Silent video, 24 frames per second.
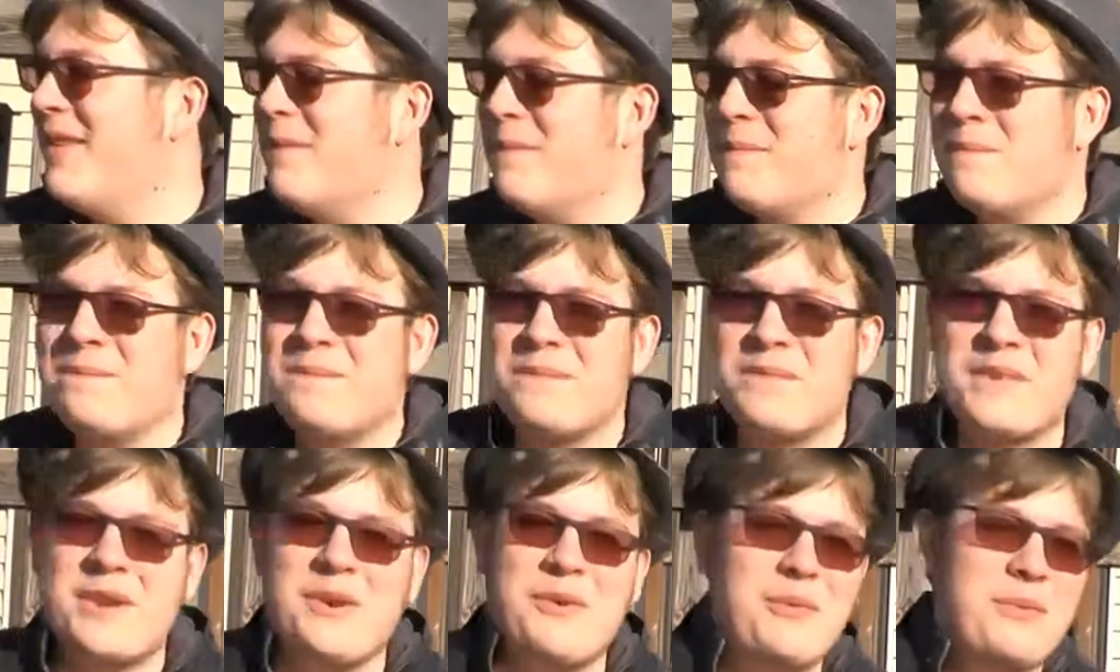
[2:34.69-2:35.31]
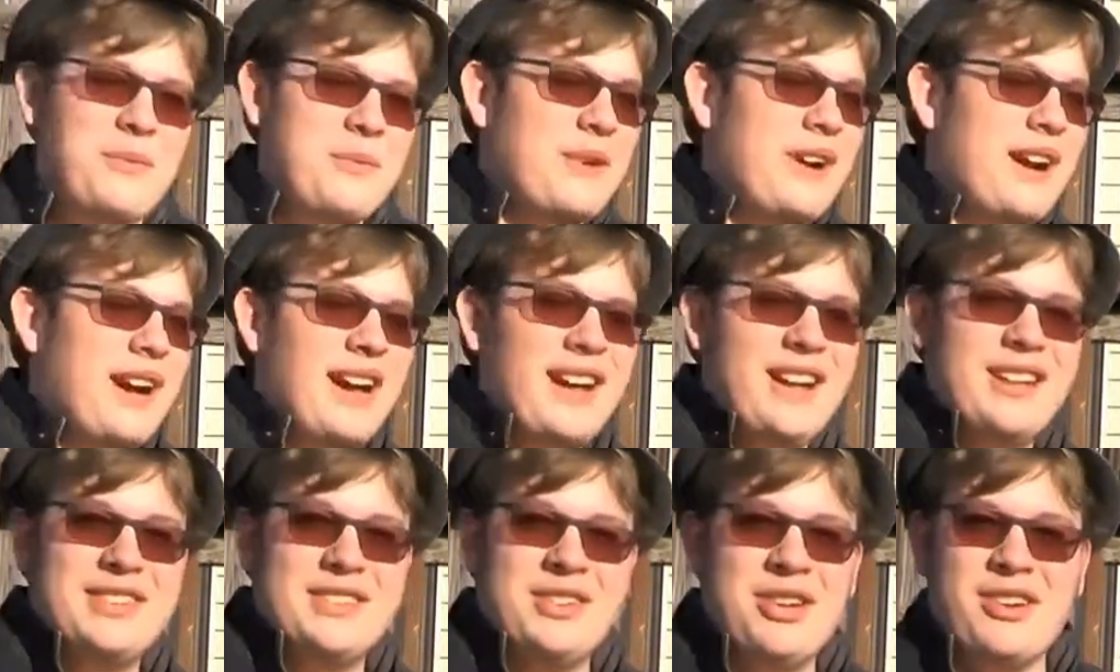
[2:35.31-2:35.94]
answer it.
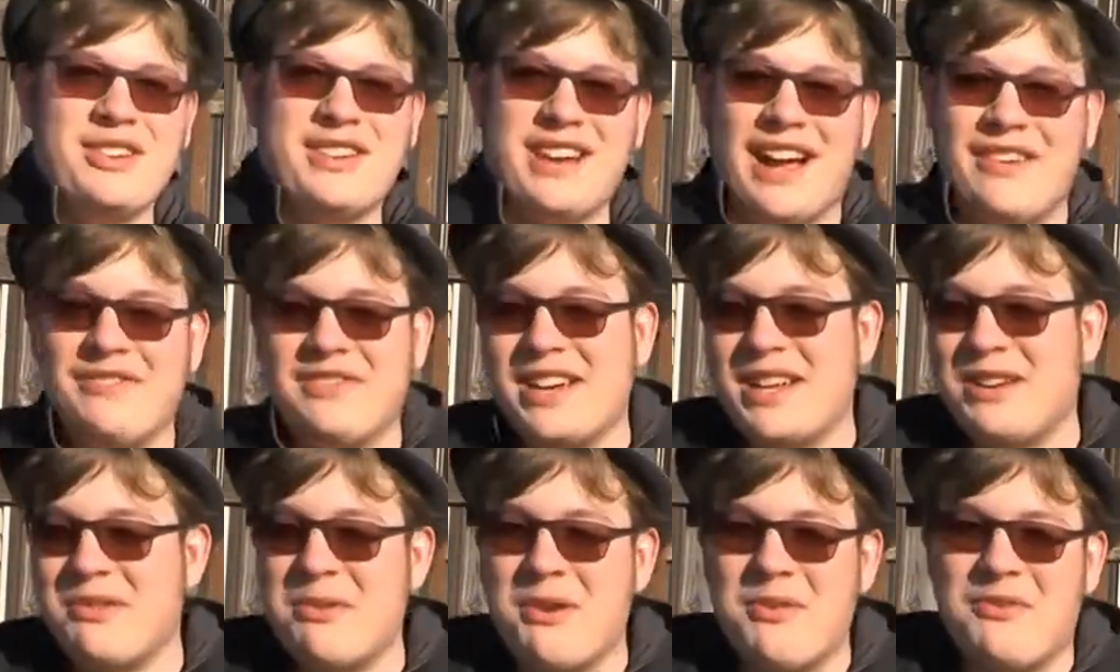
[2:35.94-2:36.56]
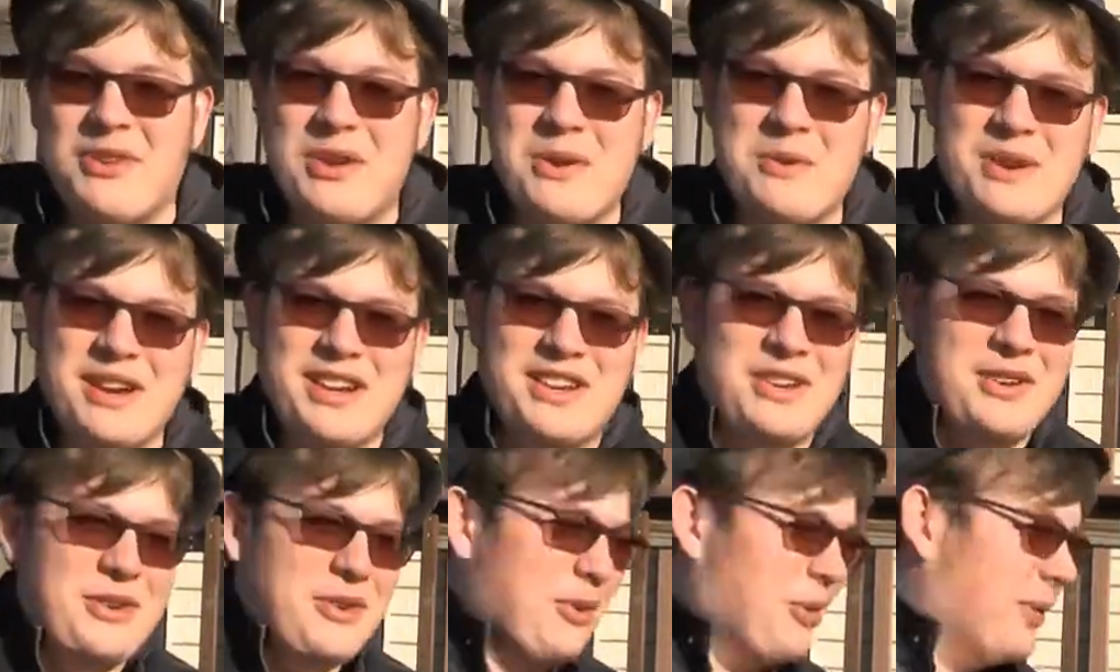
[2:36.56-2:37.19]
Look, I've got a review to
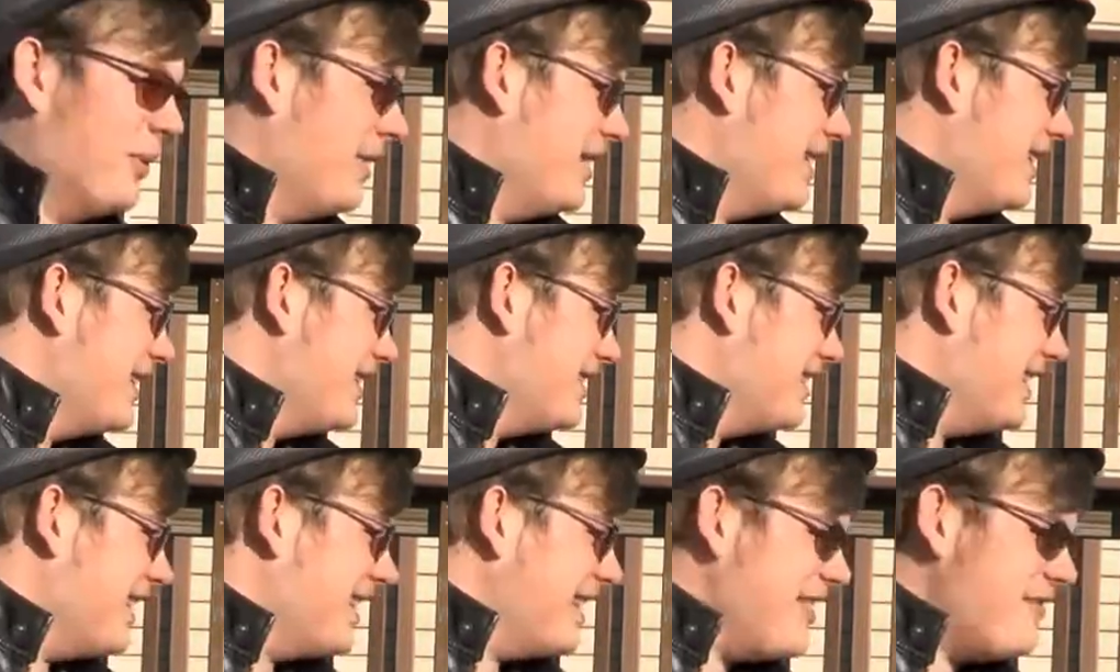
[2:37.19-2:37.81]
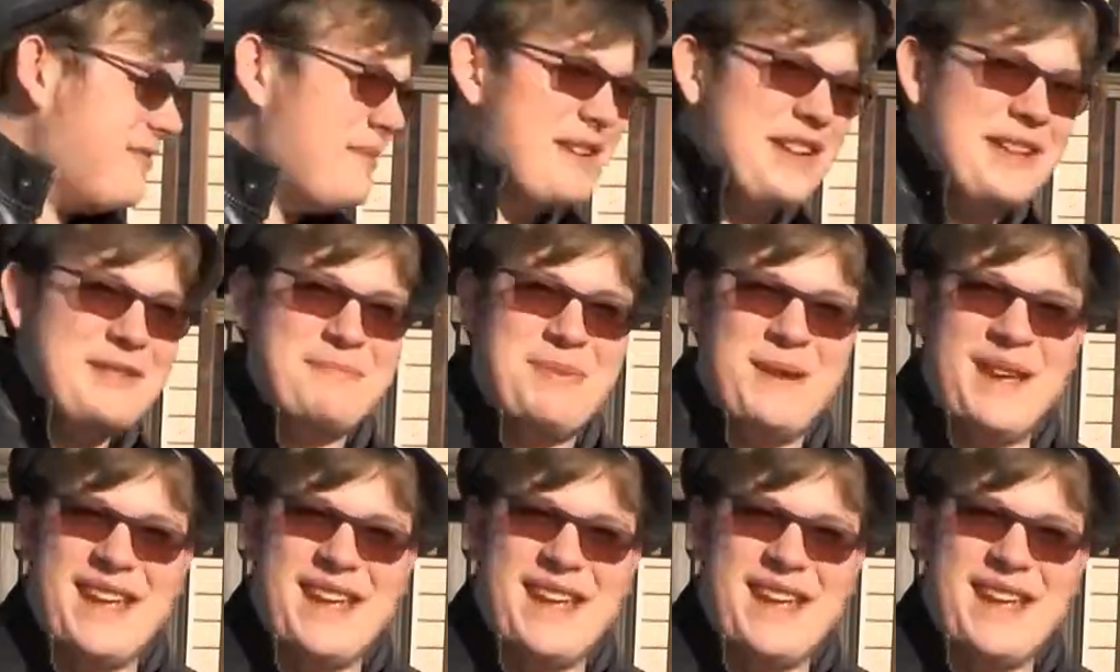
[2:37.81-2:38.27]
do. Leave me in